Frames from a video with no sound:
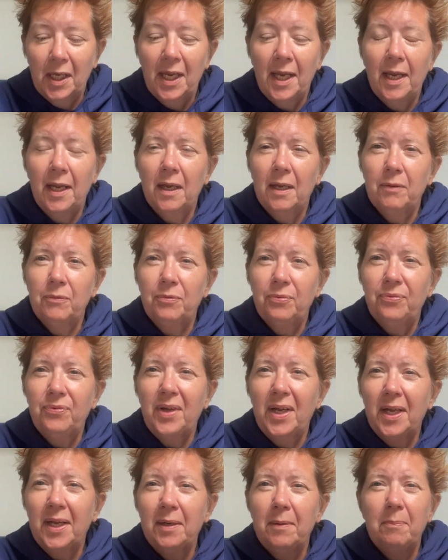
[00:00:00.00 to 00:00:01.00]
and
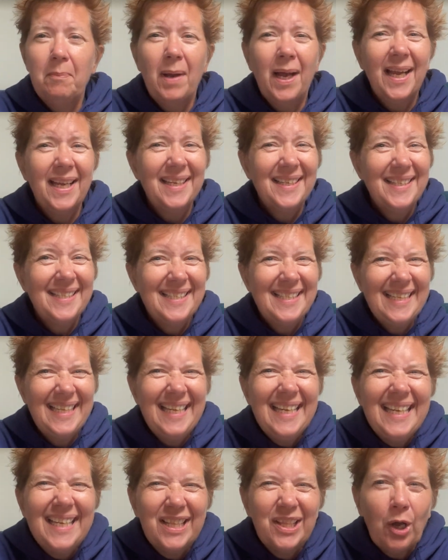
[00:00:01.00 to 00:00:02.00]
find my
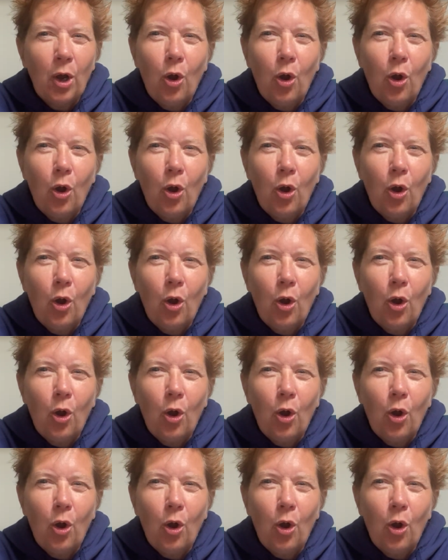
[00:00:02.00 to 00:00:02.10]
teeth